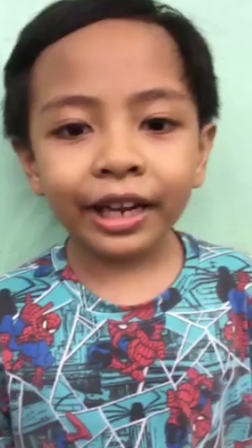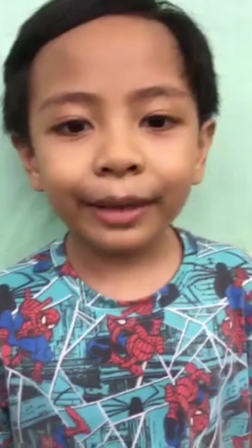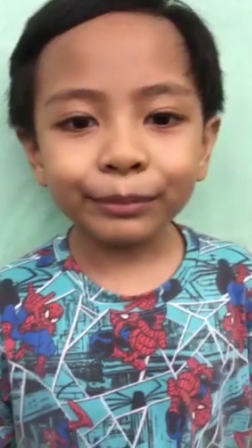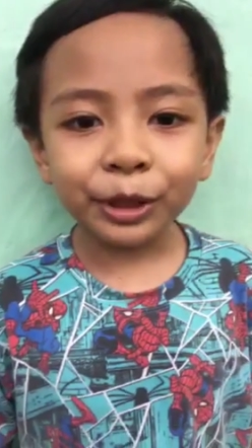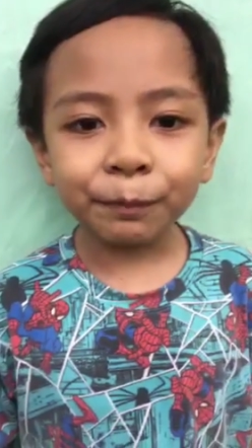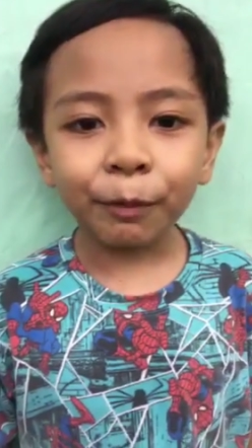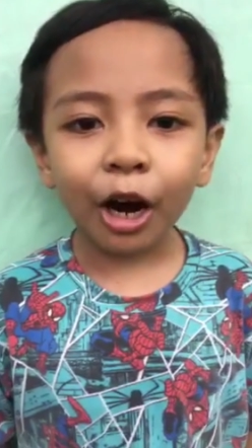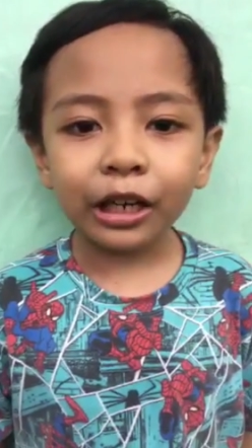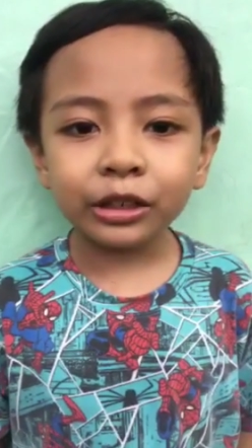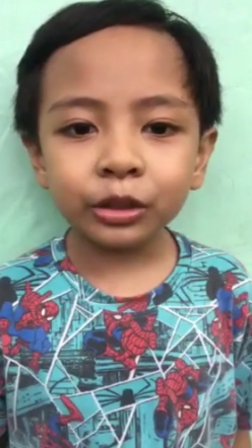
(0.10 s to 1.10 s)
Welcome to
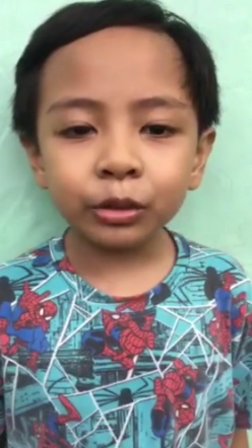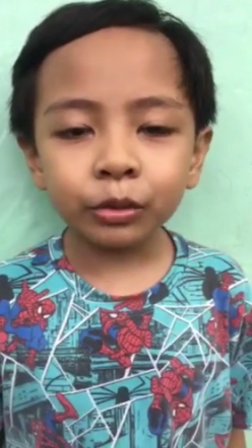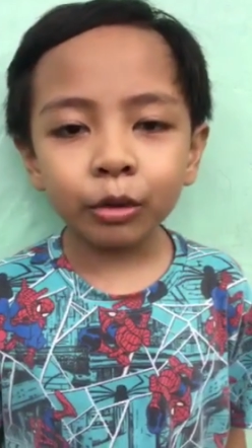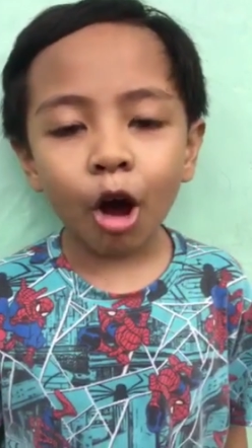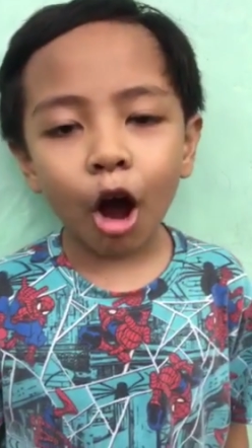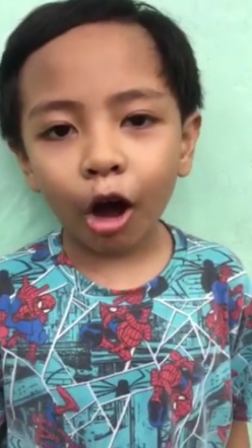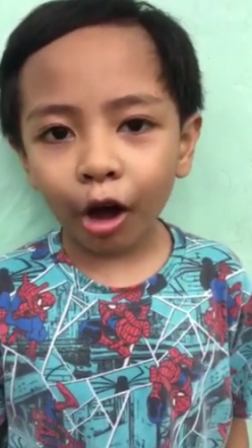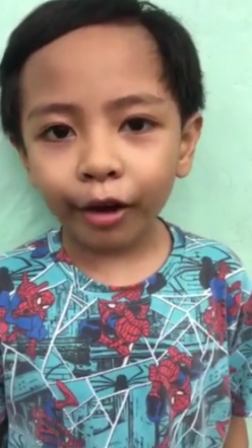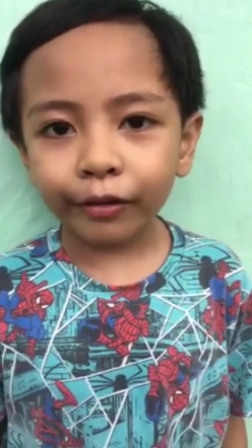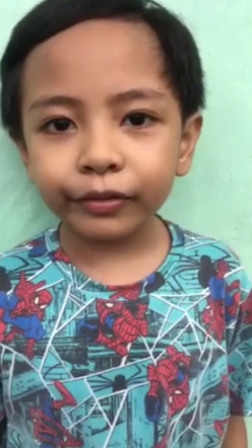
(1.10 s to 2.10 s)
part 2
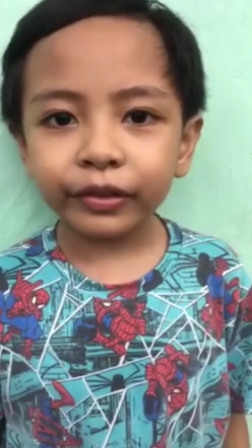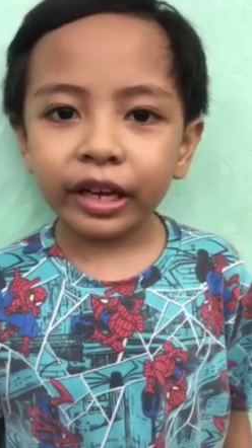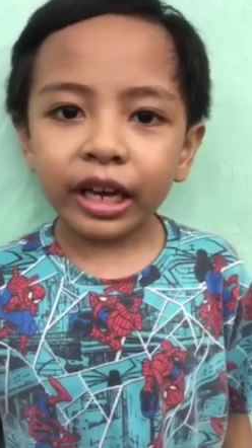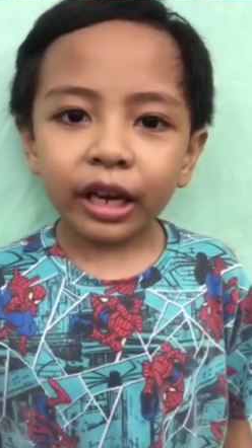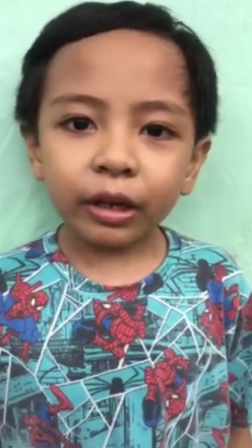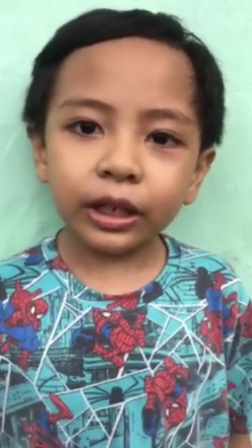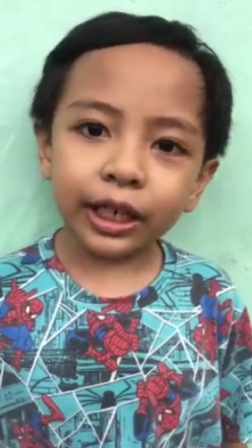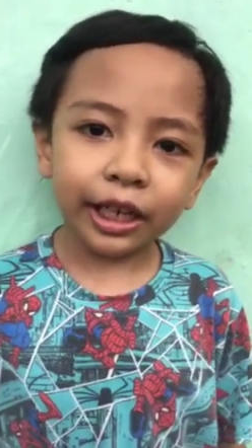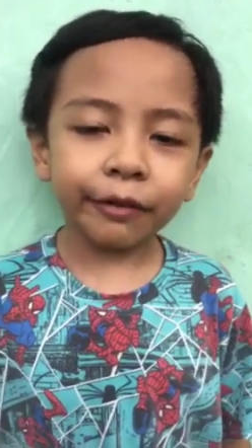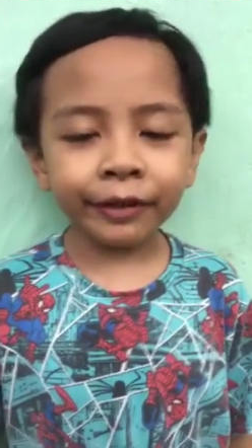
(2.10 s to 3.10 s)
of
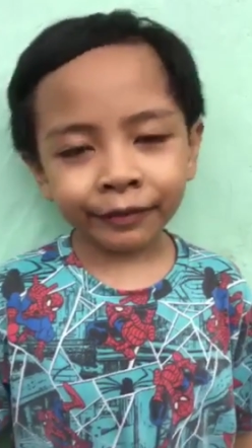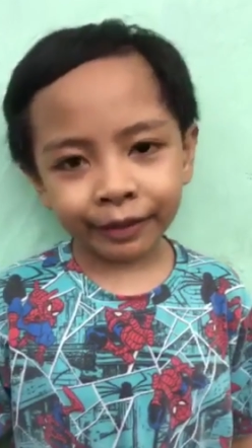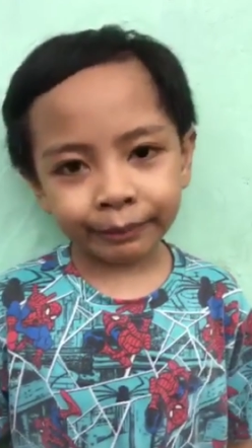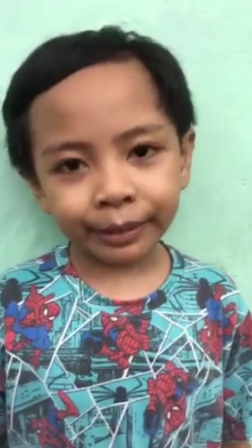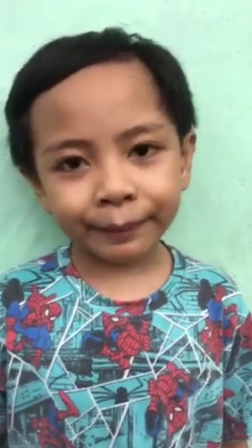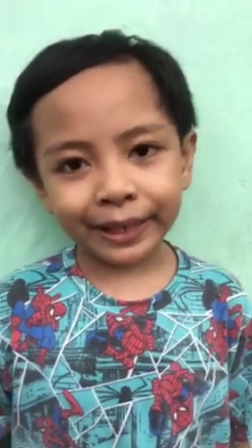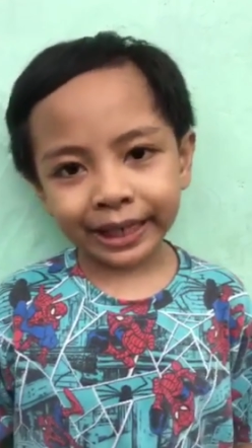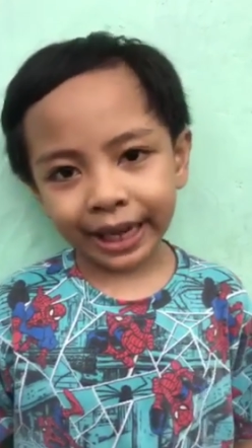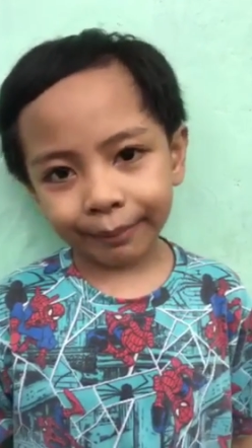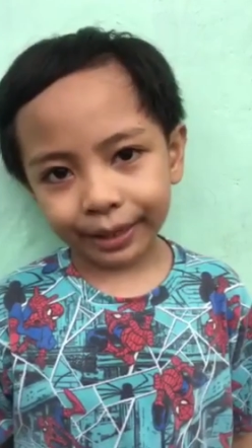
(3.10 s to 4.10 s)
recovering from the
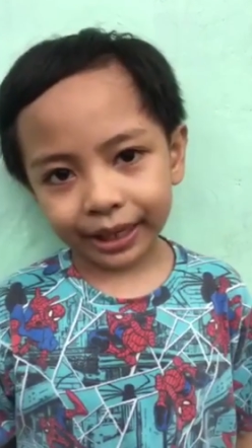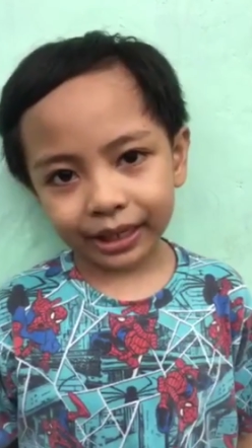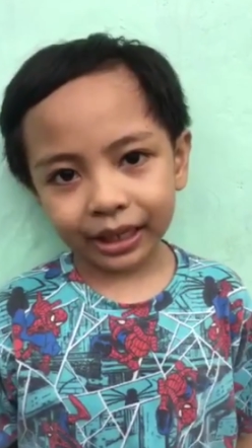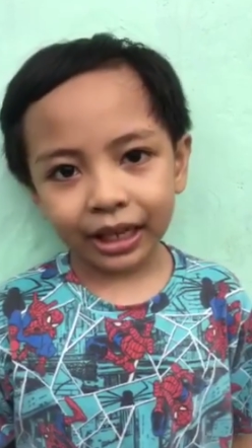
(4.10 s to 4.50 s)
pandemic.